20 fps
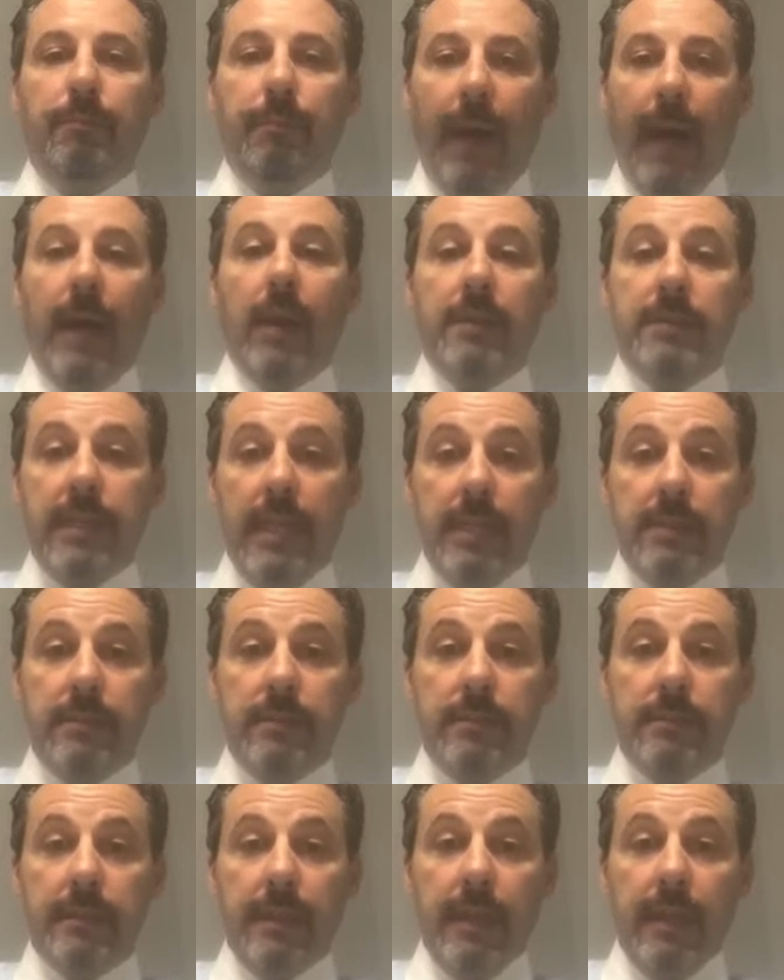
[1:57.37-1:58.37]
buyer's
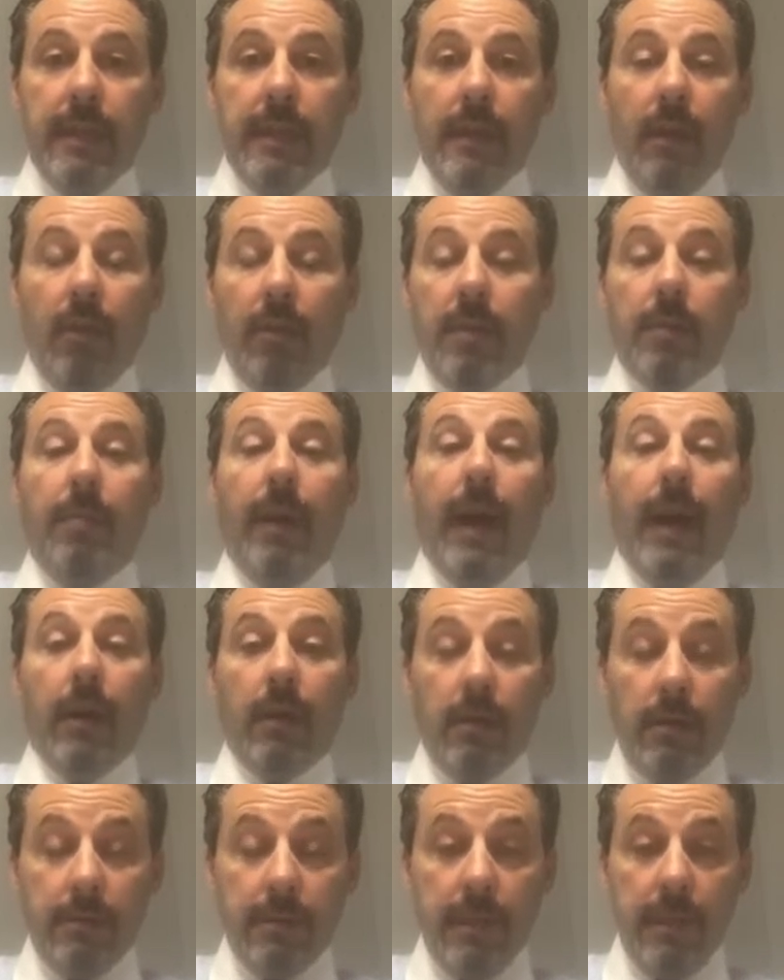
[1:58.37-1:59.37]
agent or the
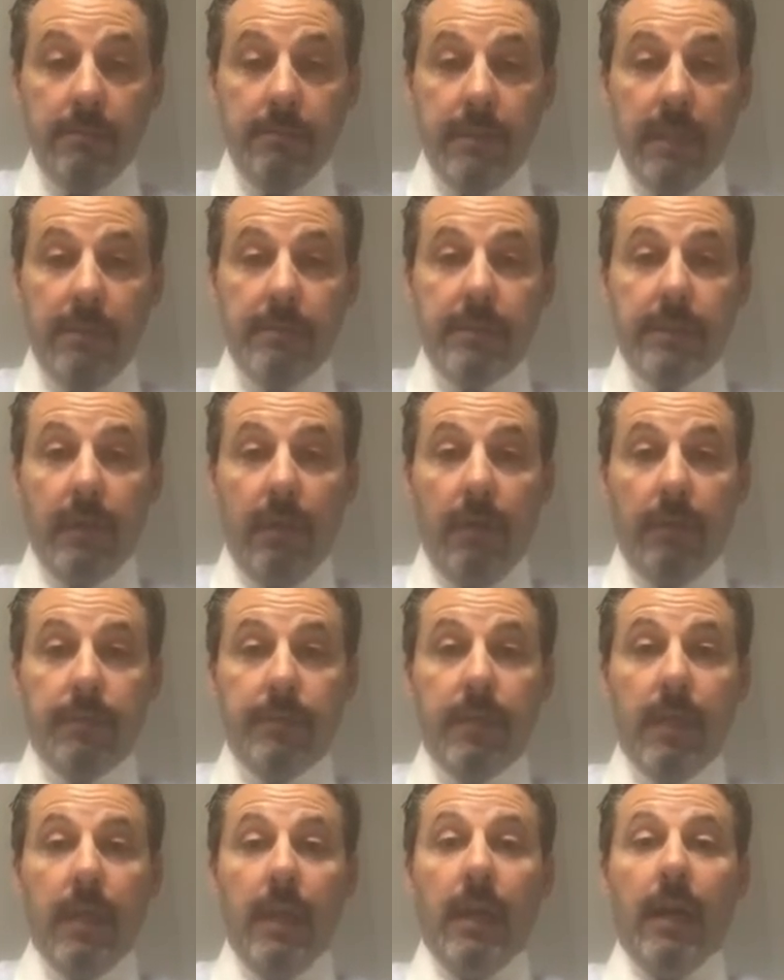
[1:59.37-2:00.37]
buyer in themselves.